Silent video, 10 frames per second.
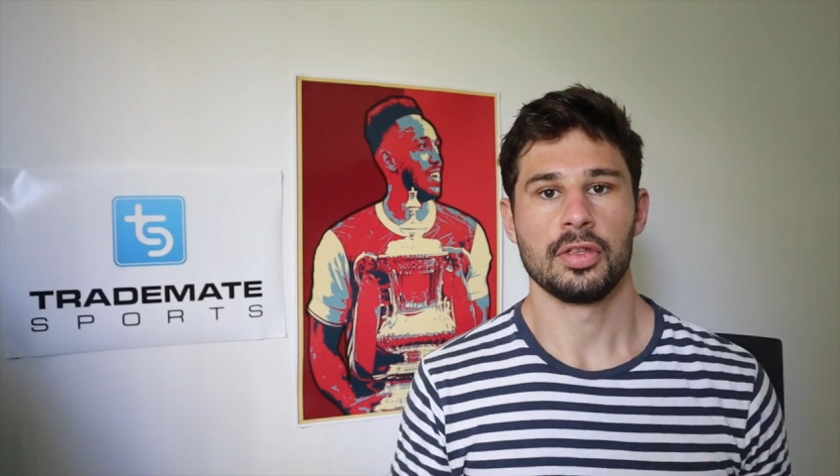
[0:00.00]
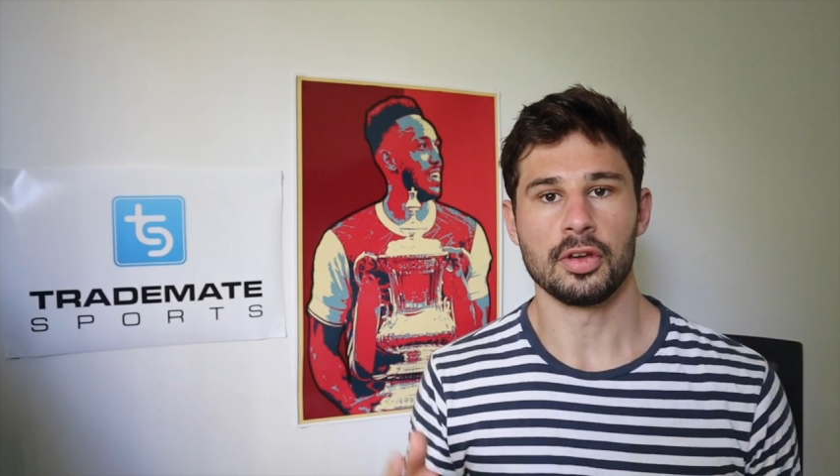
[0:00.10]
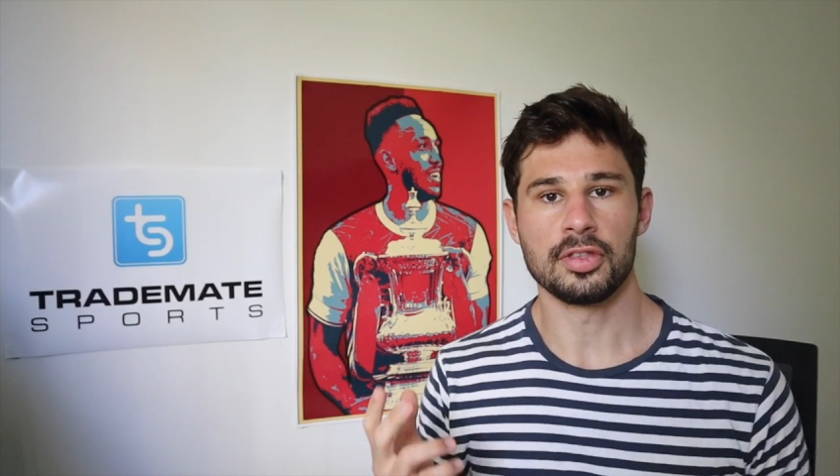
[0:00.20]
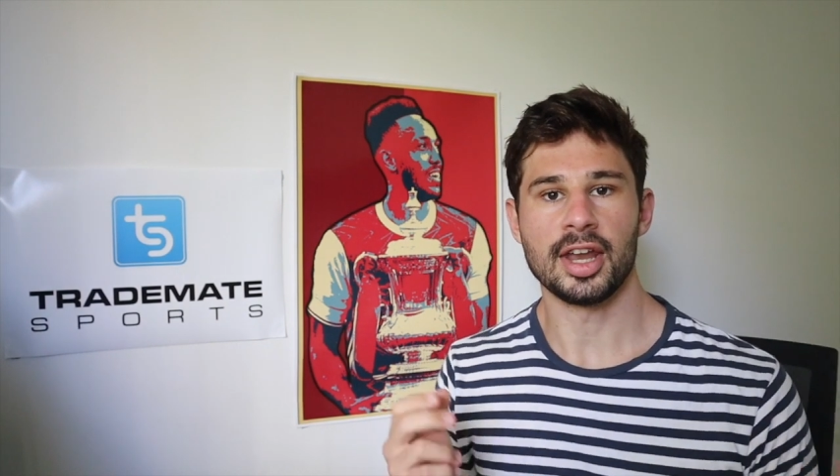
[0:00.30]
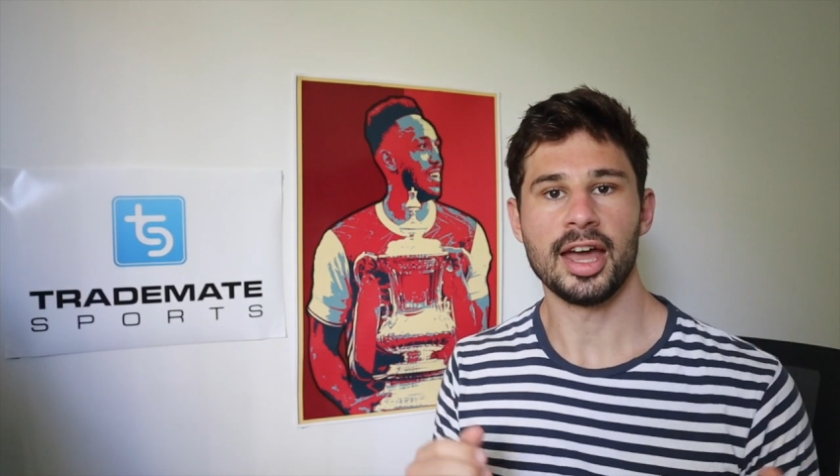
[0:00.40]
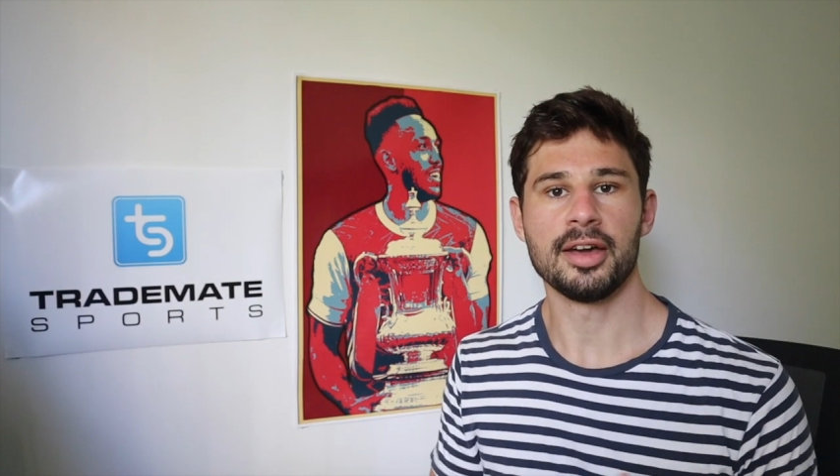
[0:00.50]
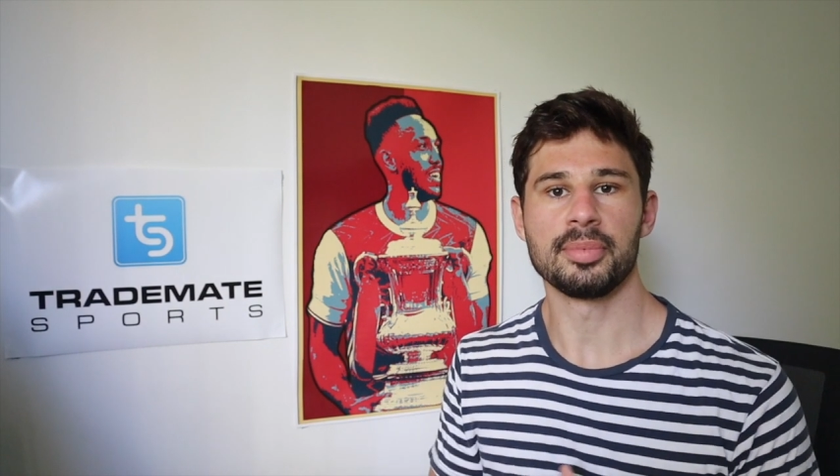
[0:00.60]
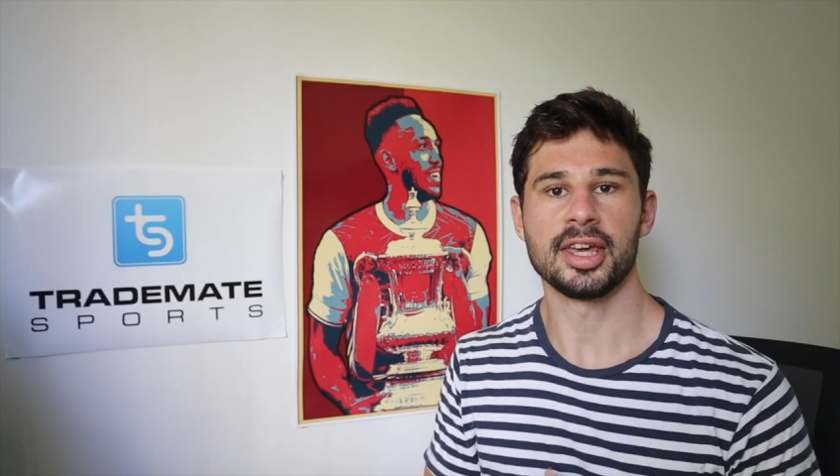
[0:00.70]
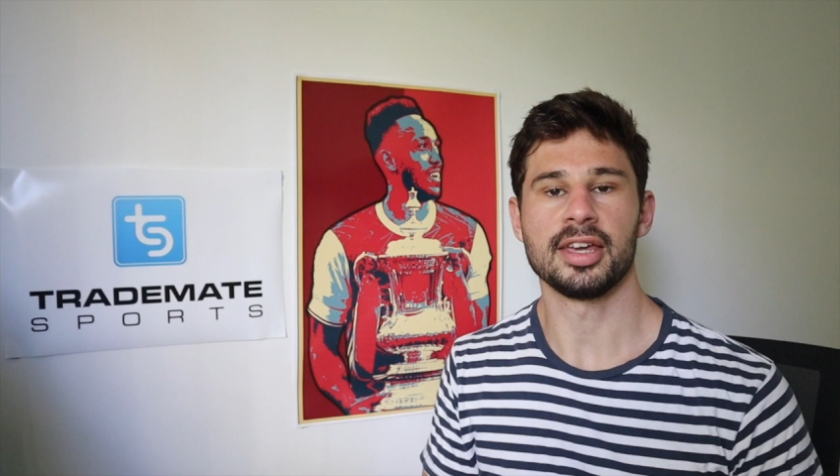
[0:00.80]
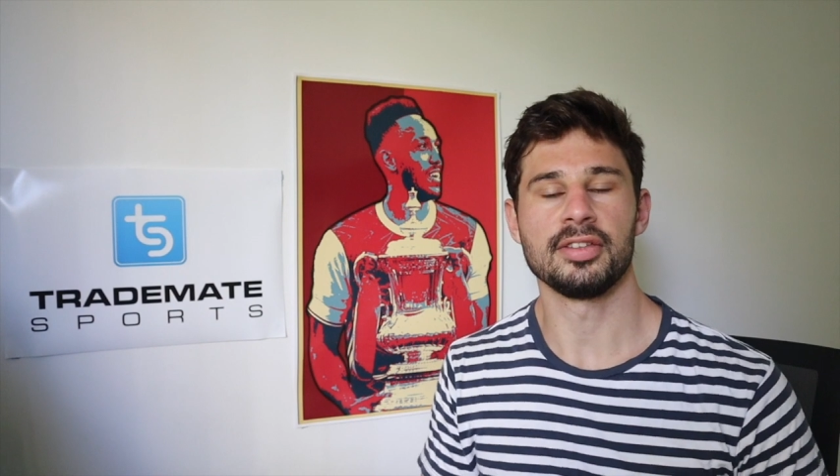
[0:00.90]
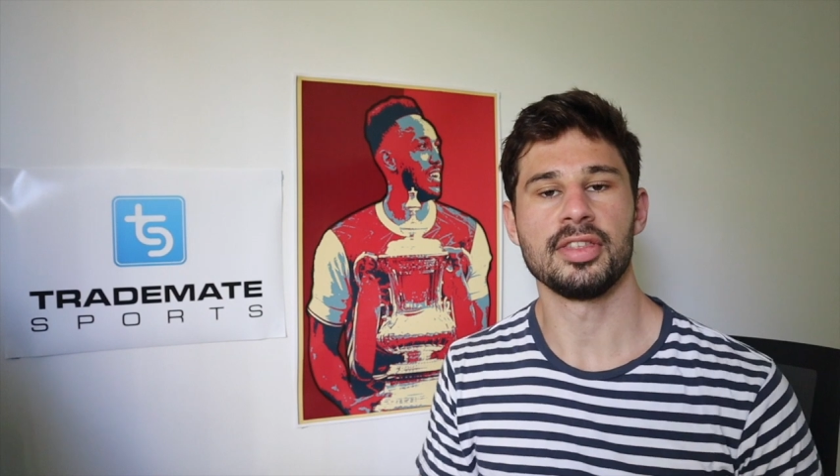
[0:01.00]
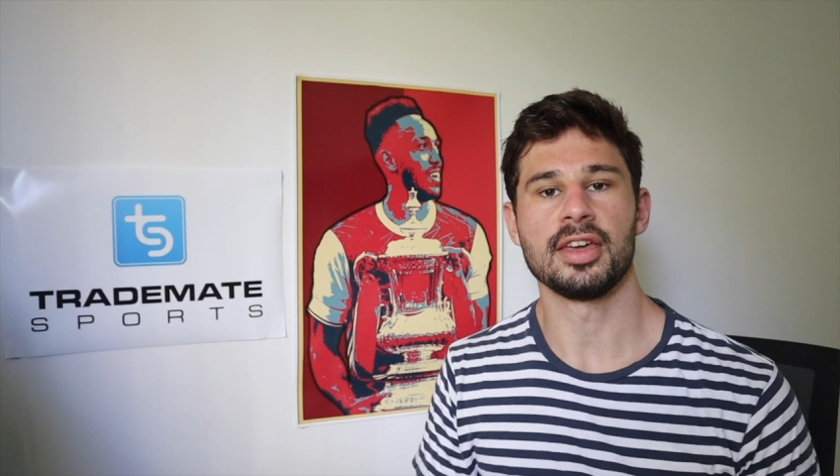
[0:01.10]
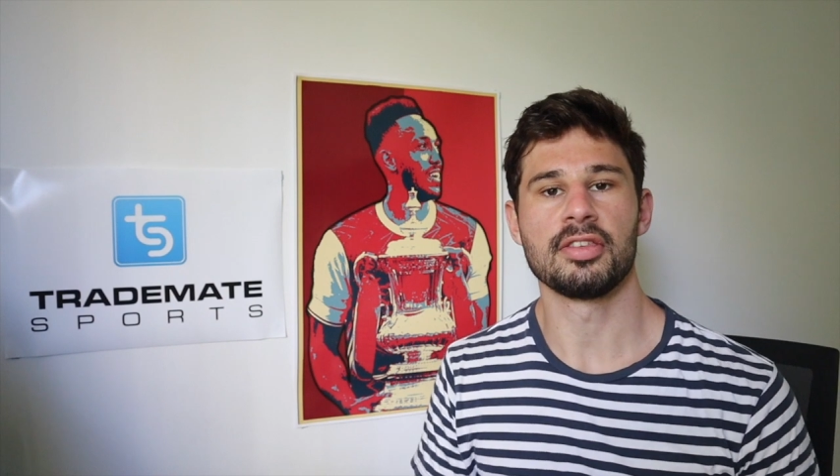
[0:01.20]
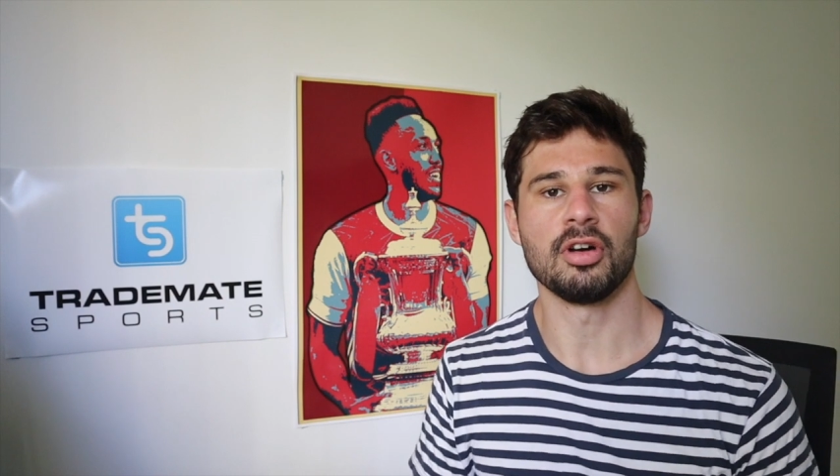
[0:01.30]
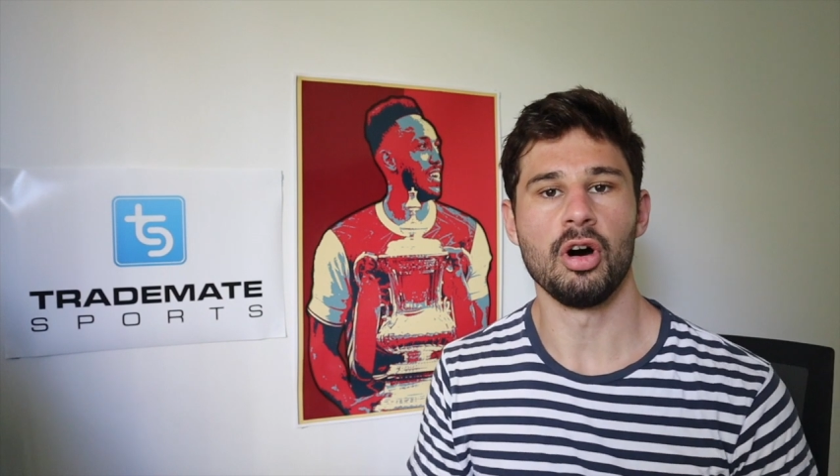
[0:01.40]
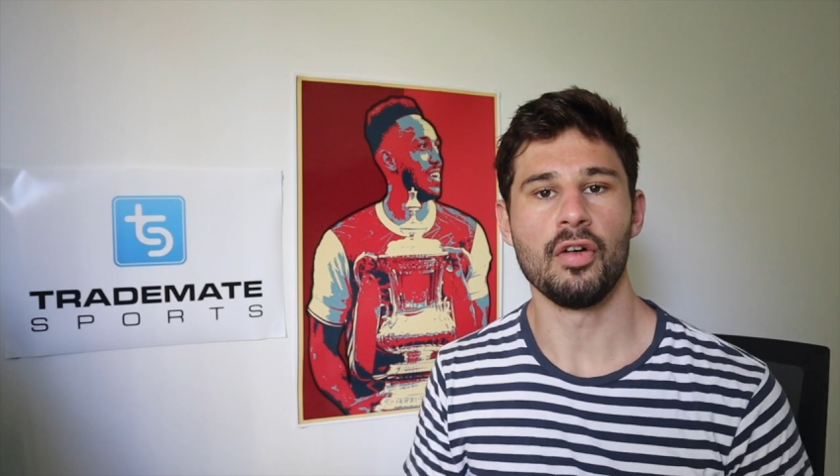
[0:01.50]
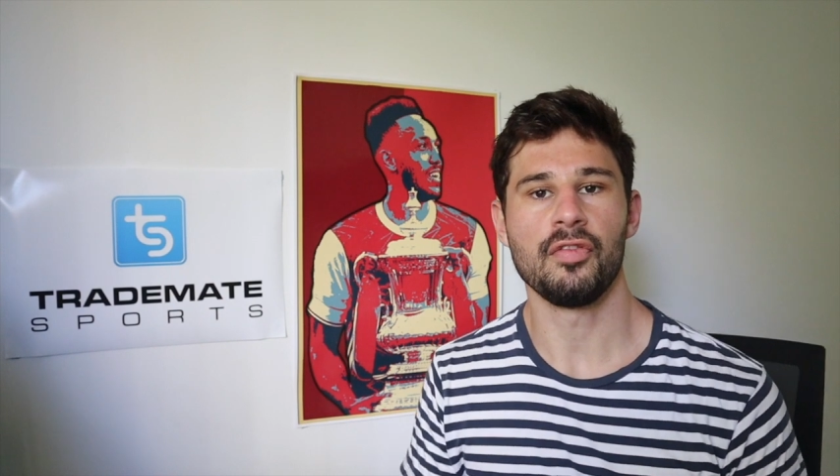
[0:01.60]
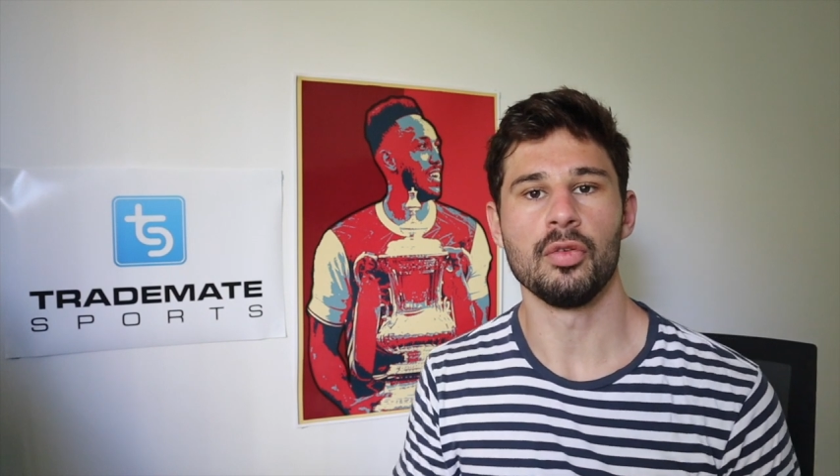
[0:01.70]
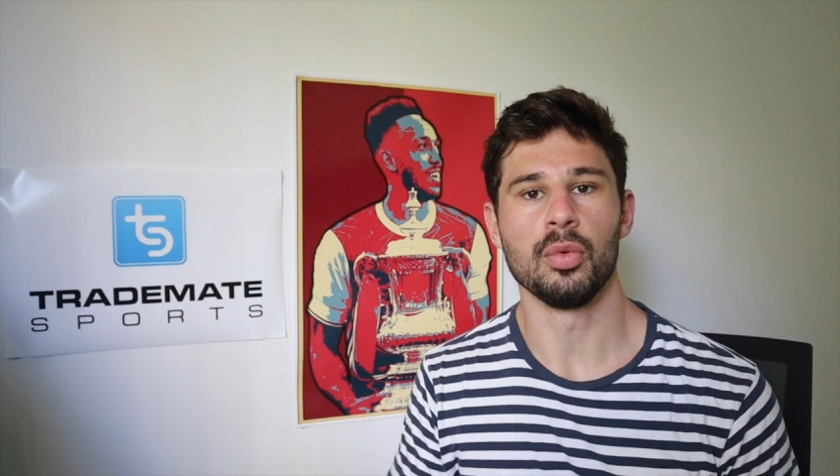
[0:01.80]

So today I'm kicking things off